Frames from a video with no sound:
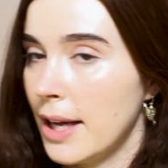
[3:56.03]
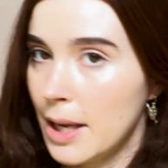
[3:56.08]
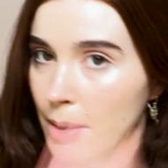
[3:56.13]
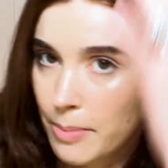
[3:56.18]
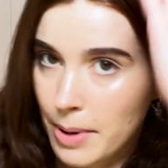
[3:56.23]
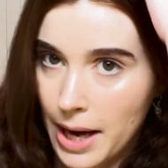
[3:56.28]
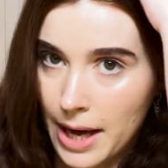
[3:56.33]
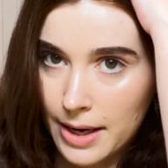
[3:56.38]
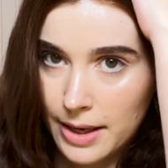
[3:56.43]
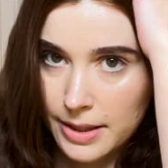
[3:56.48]
and
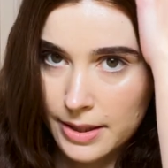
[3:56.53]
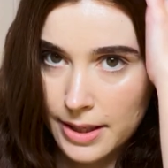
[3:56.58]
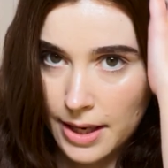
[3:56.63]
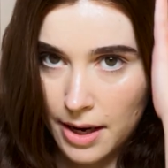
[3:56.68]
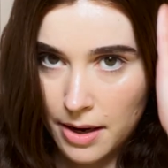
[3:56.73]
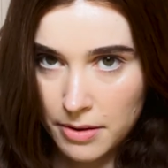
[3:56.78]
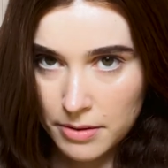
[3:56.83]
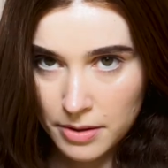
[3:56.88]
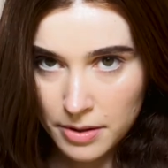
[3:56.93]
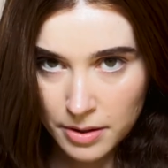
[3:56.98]
pat it
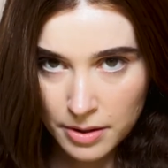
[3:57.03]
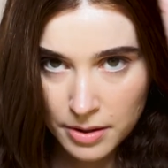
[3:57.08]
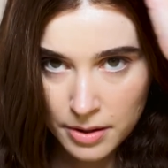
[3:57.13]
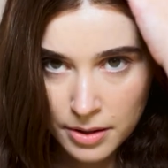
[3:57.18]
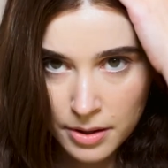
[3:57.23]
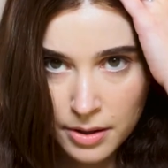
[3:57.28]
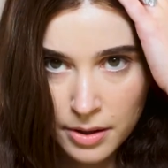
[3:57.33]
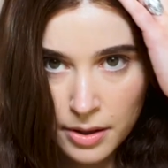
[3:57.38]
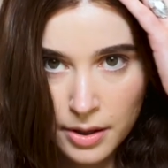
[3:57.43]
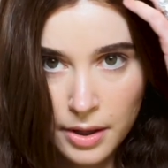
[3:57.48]
down.
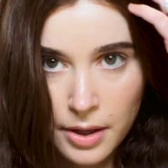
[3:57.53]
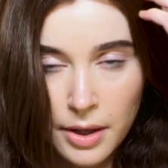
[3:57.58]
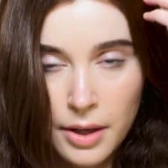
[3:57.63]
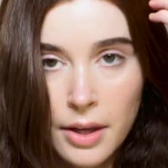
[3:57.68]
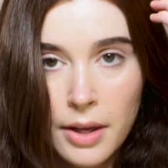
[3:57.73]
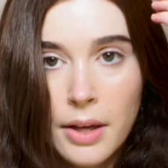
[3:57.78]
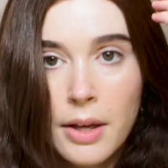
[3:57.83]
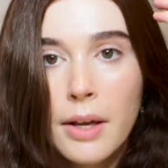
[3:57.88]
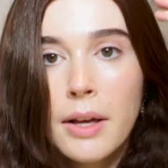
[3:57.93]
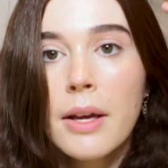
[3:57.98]

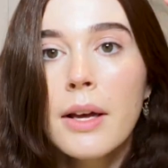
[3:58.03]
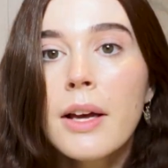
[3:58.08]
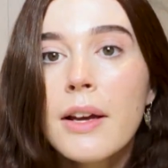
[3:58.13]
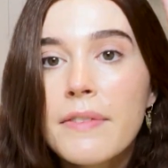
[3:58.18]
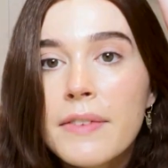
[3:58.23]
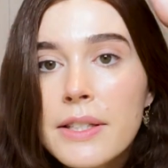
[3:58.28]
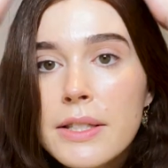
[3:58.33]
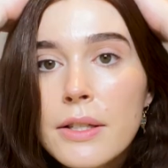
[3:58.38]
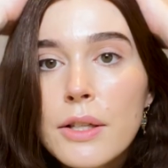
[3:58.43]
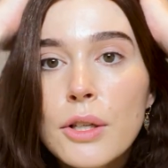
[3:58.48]
If
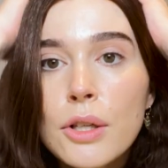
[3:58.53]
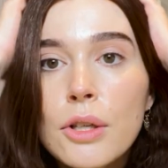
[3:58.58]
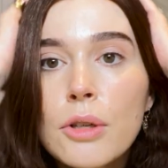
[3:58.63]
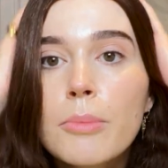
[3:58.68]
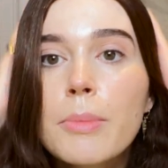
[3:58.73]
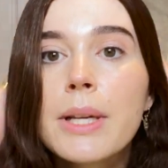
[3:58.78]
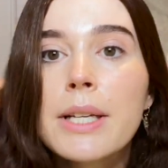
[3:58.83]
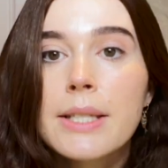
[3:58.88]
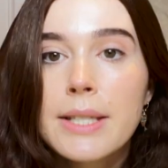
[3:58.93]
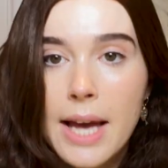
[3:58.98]
it's a
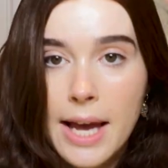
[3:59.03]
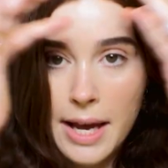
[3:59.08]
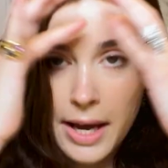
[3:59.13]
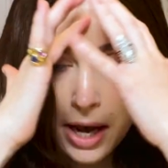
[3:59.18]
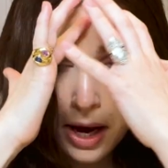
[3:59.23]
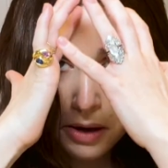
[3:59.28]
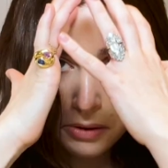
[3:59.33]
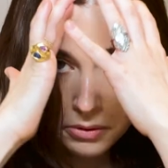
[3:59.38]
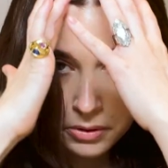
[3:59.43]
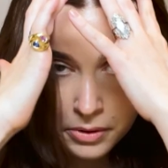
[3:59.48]
humid day
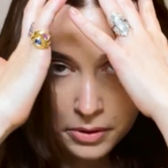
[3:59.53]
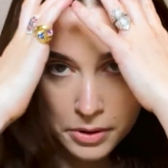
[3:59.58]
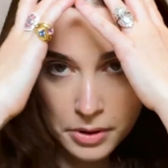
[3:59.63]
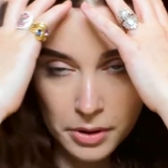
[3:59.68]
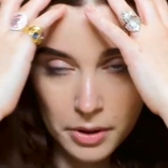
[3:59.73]
out,